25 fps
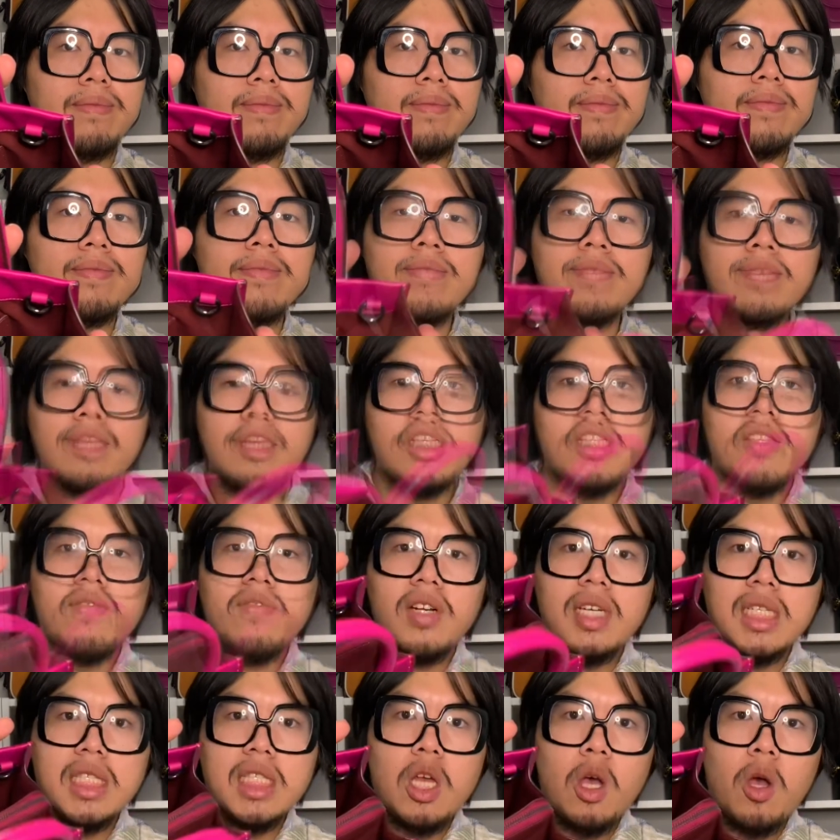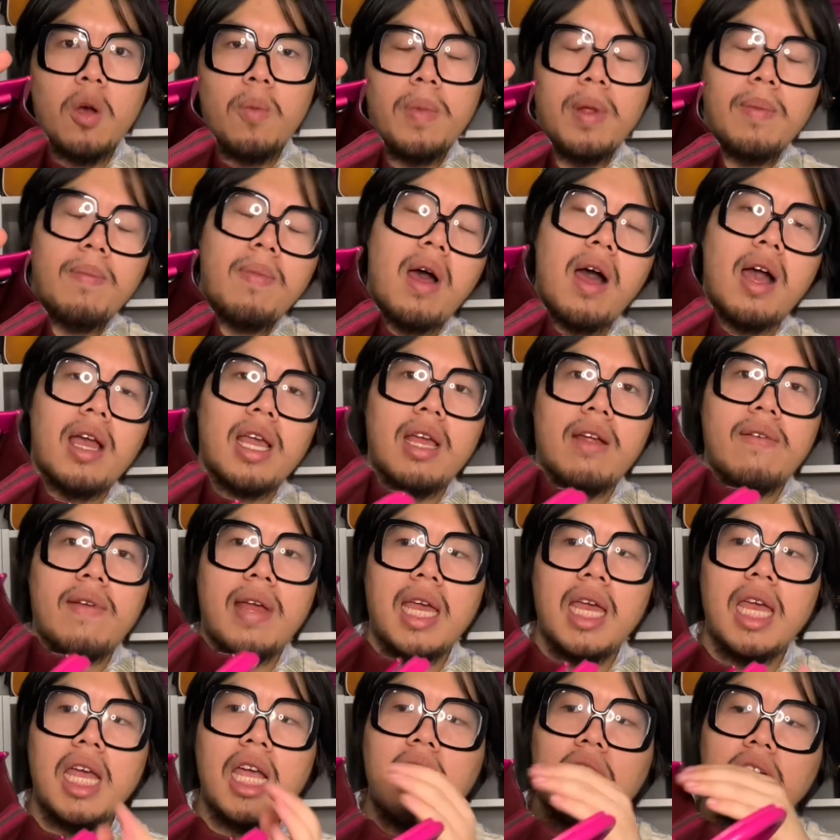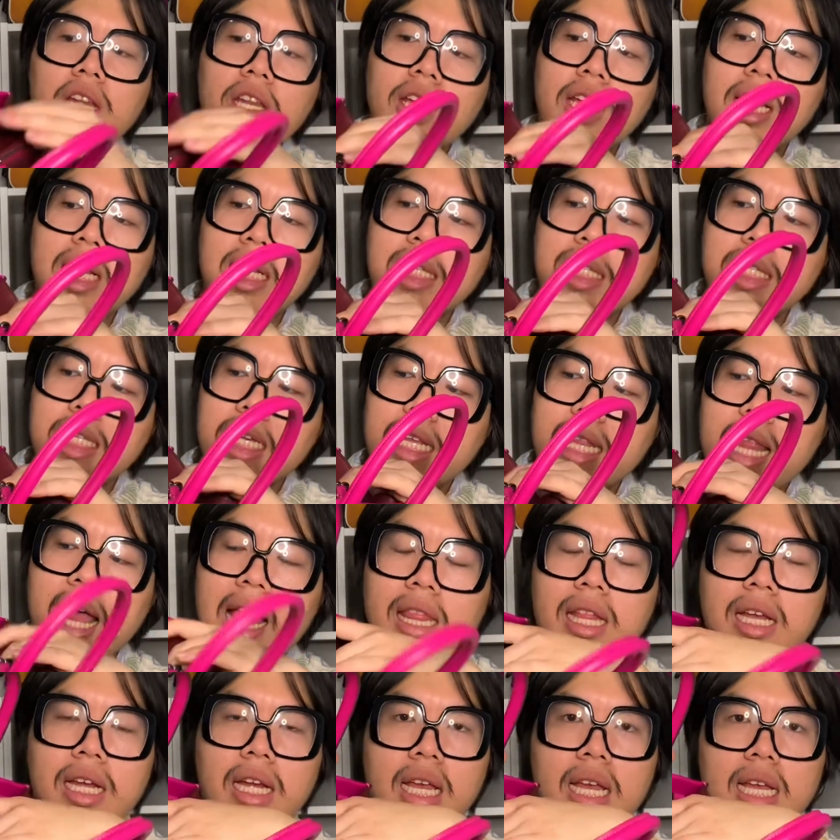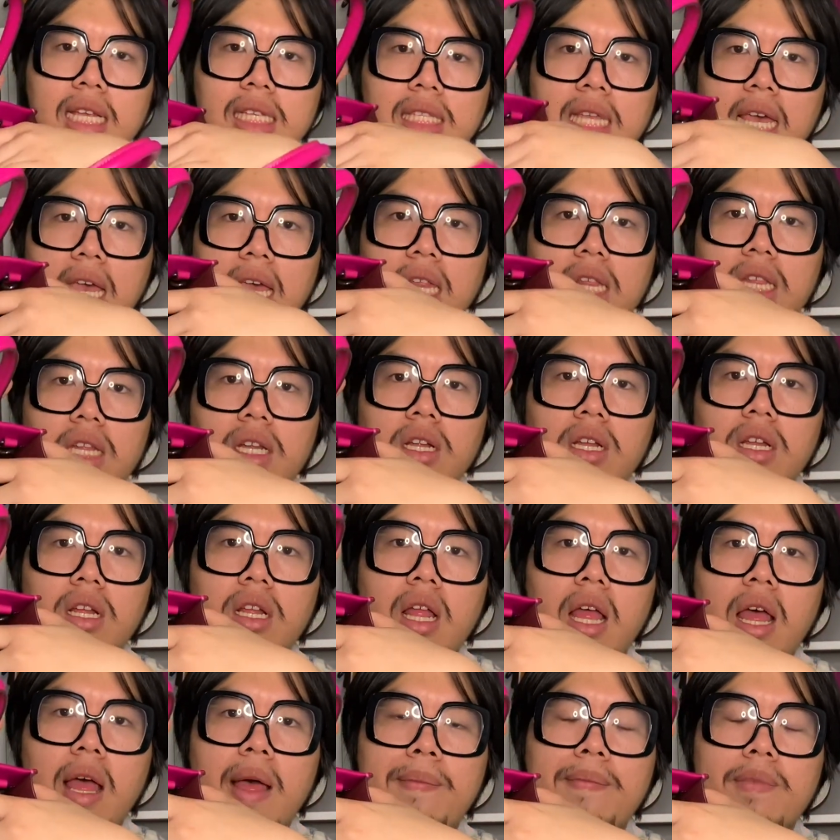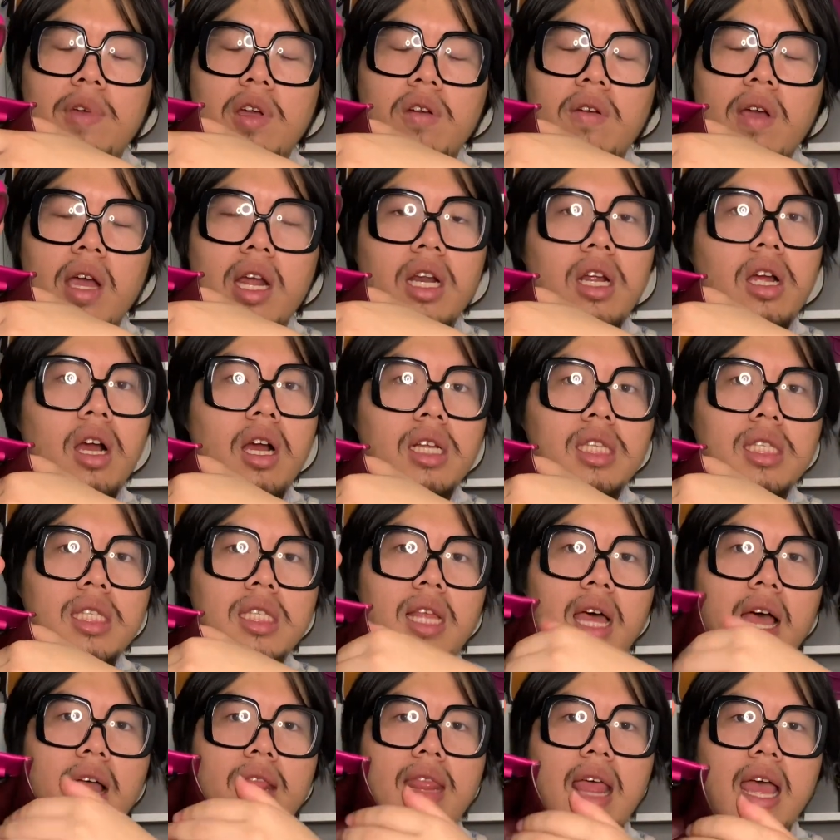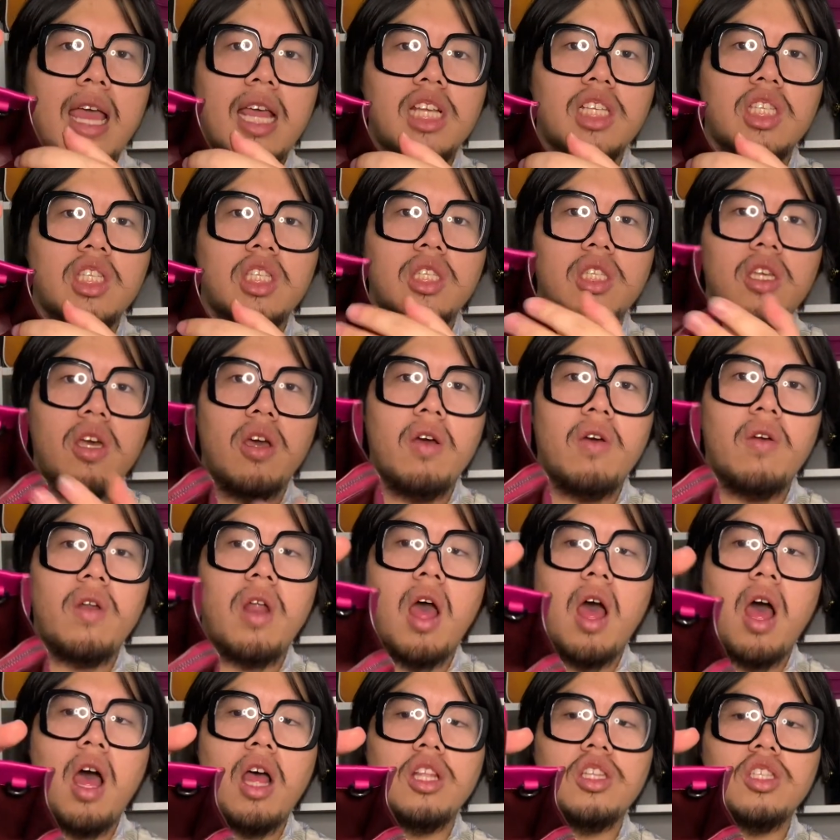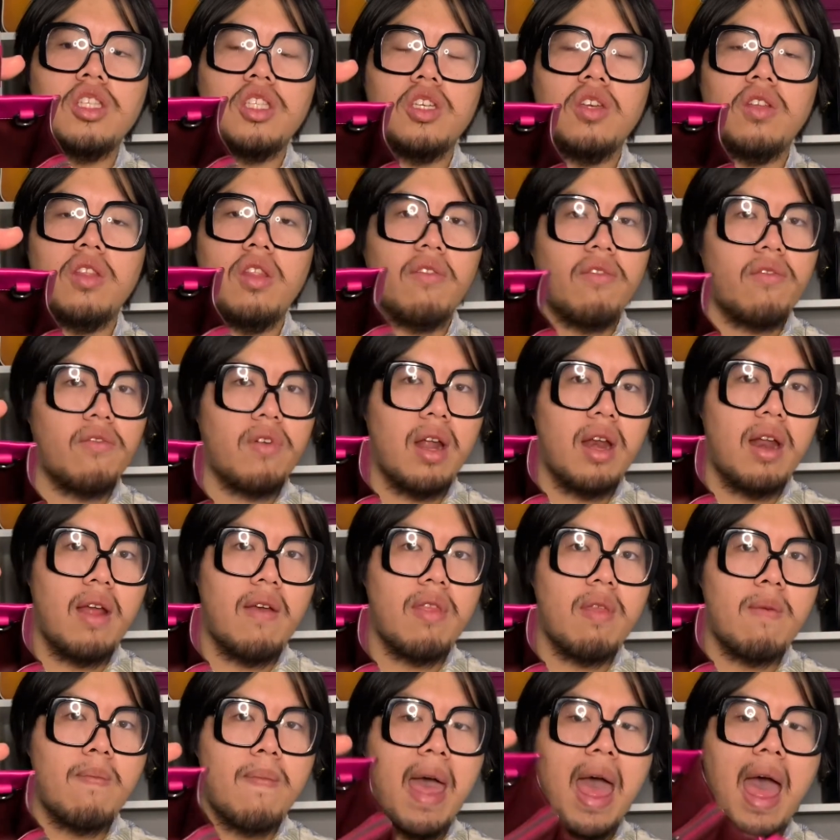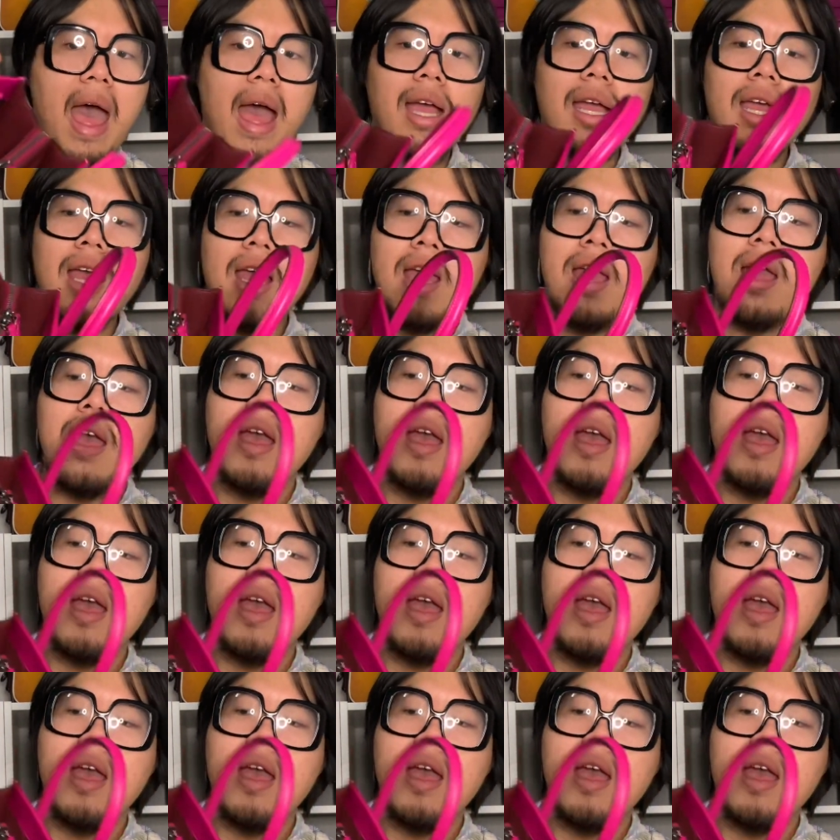So in this first open pocket right here, you can see that there is a little credit card slot that is sewn onto the front of the bag.